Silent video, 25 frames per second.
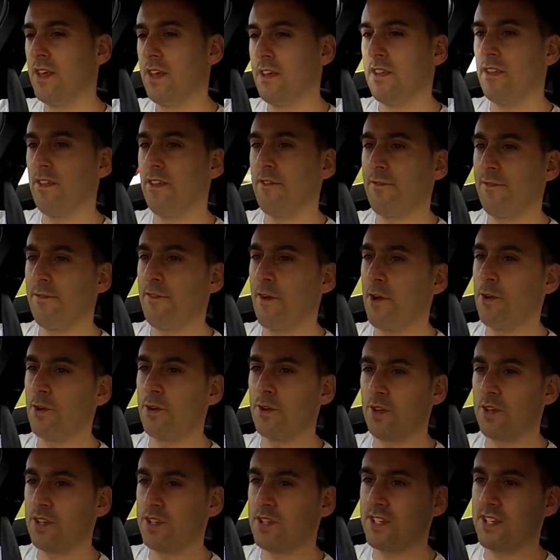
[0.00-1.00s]
The
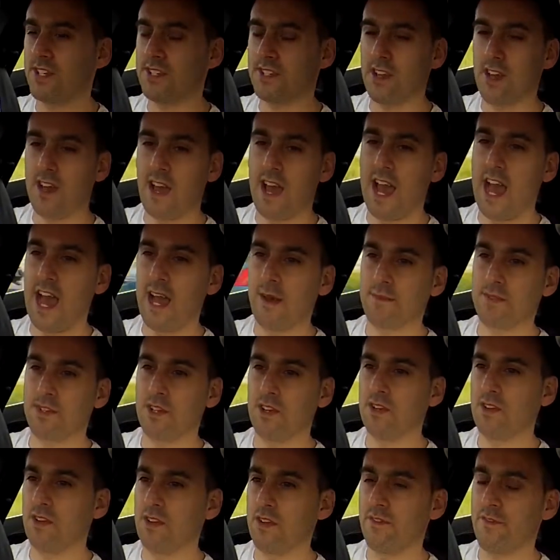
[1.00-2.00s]
Focus is an
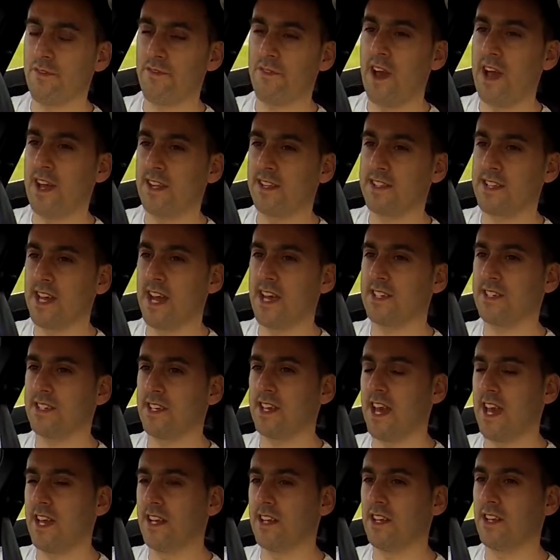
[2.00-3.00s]
absolutely fantastic
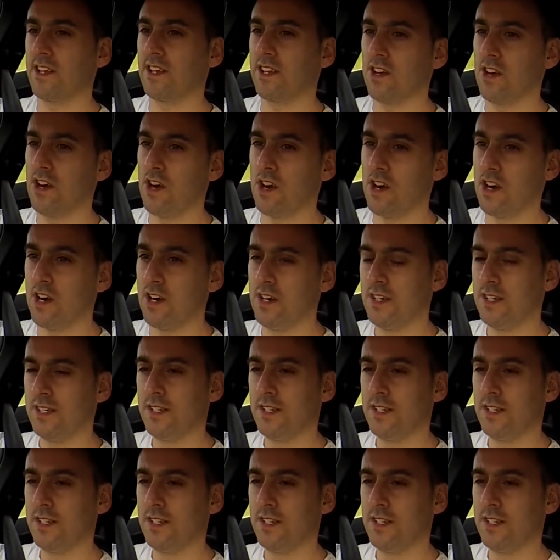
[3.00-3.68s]
handling car,